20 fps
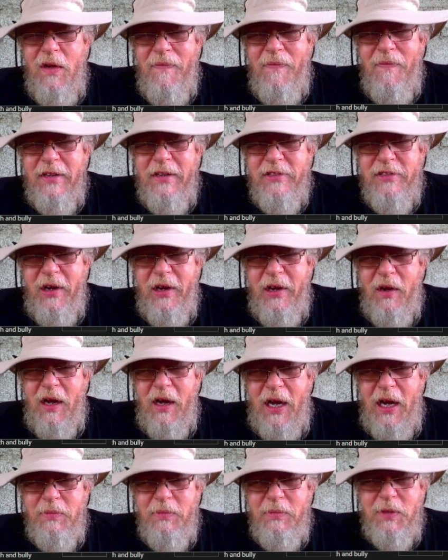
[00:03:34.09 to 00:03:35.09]
So,
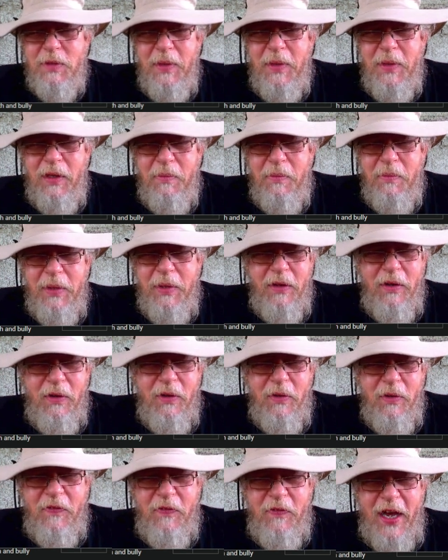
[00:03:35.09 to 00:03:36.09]
I'm smelling a big
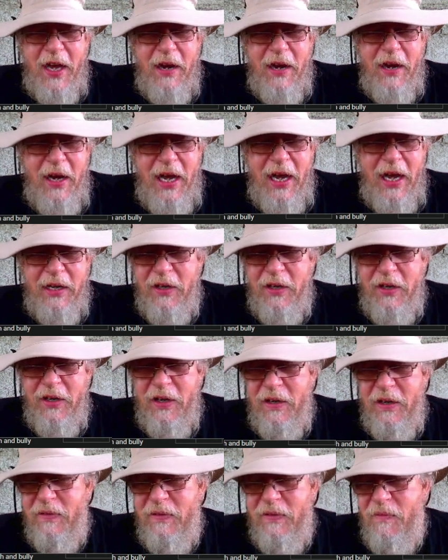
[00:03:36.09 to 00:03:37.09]
old fat rat here.
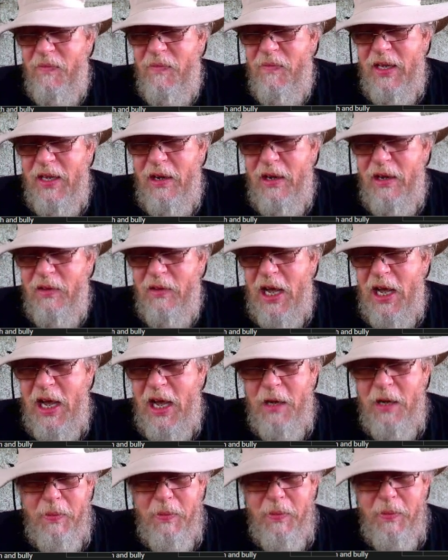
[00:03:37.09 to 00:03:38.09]
You know, a lot
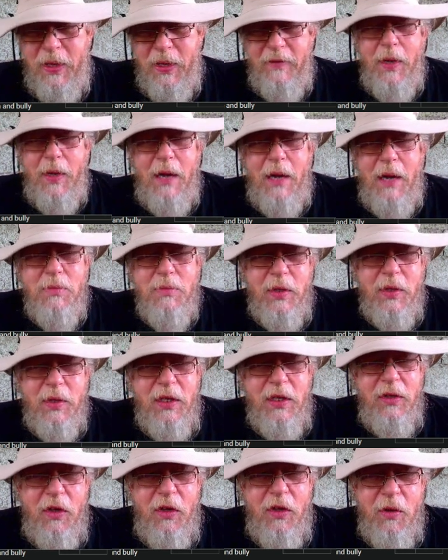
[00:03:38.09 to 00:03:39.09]
of people having problems with
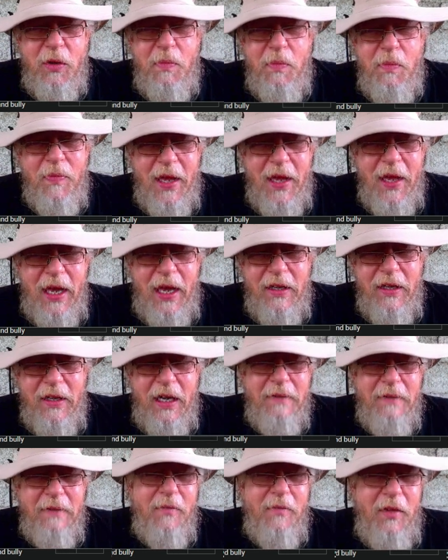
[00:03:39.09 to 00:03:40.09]
YouTube and
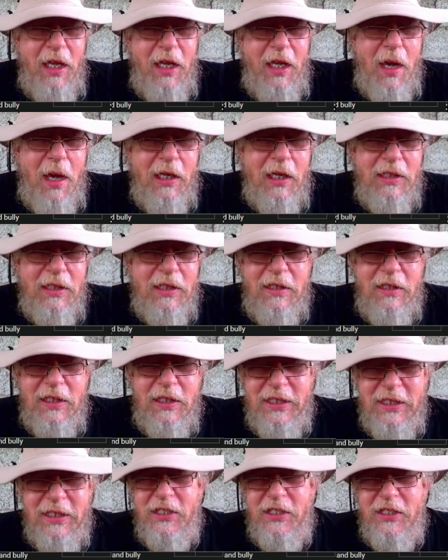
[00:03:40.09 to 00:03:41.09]

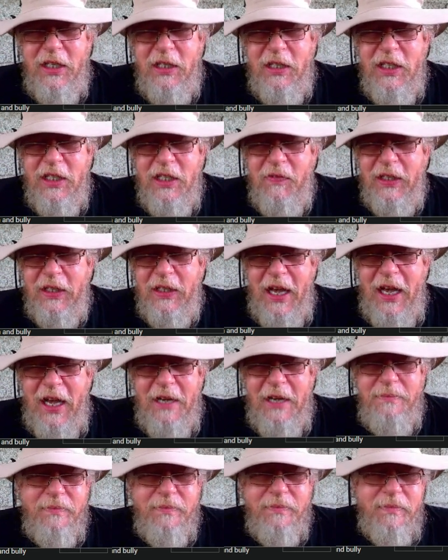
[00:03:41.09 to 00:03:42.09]
demonetization and stuff like that.
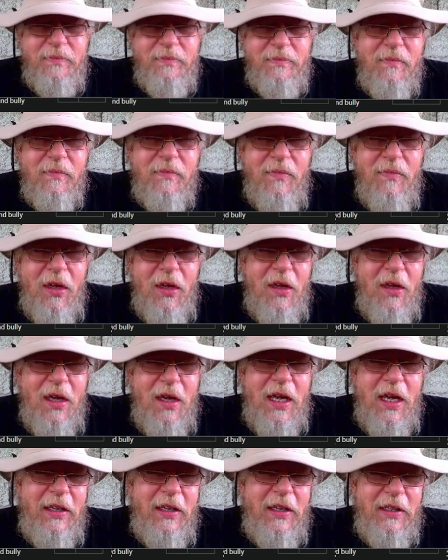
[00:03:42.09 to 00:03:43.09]

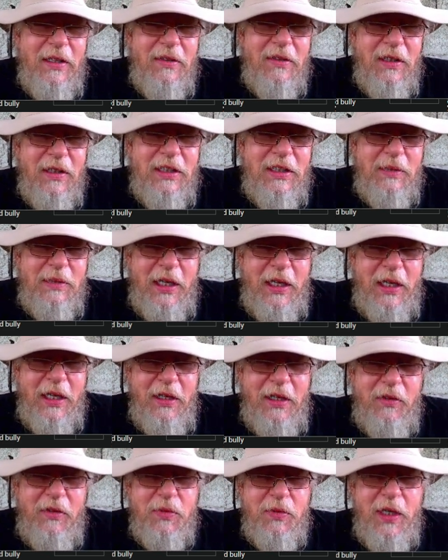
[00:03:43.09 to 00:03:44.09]
And it seems like
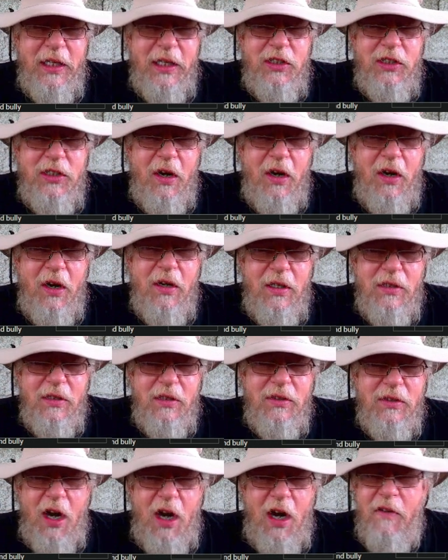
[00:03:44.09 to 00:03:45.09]
YouTube's trying to
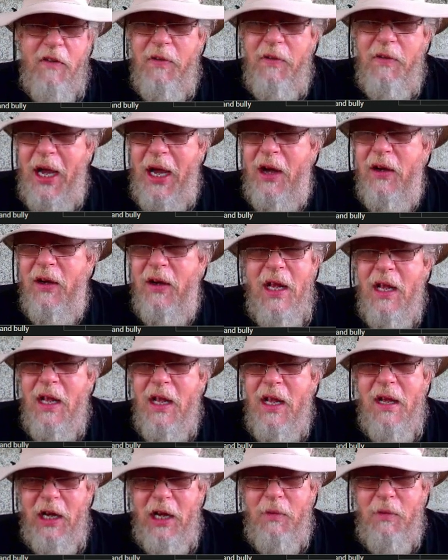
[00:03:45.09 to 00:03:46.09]
starve them out.
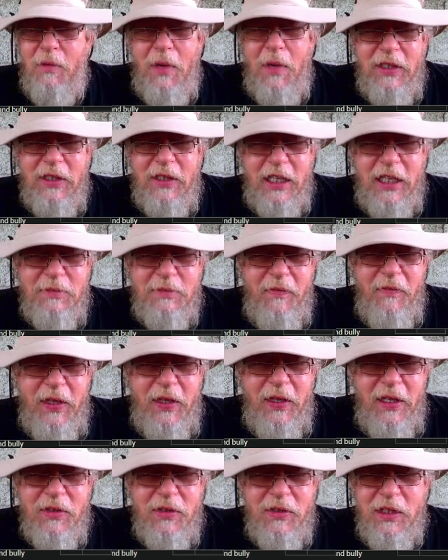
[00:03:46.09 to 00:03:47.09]
I don't monetize my
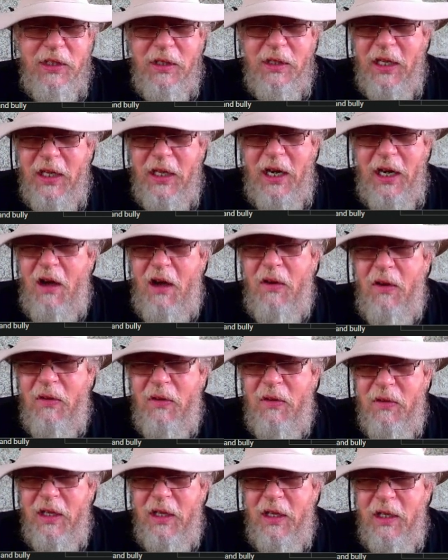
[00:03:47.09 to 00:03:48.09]
videos at all.
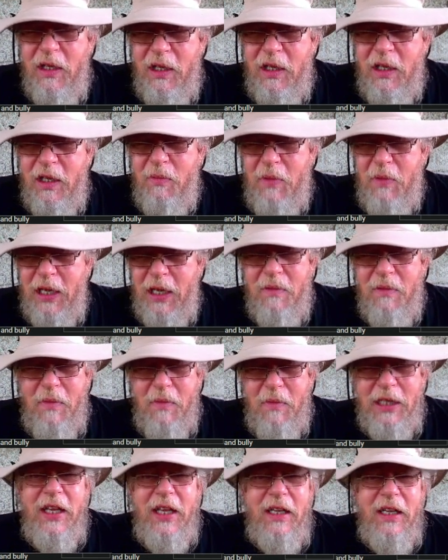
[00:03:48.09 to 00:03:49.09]
You know, my
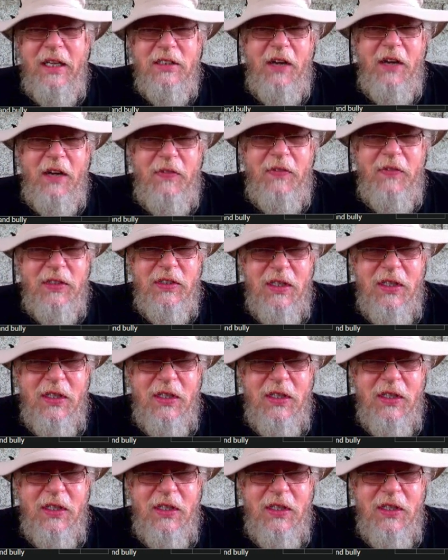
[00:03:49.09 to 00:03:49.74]
stuff is,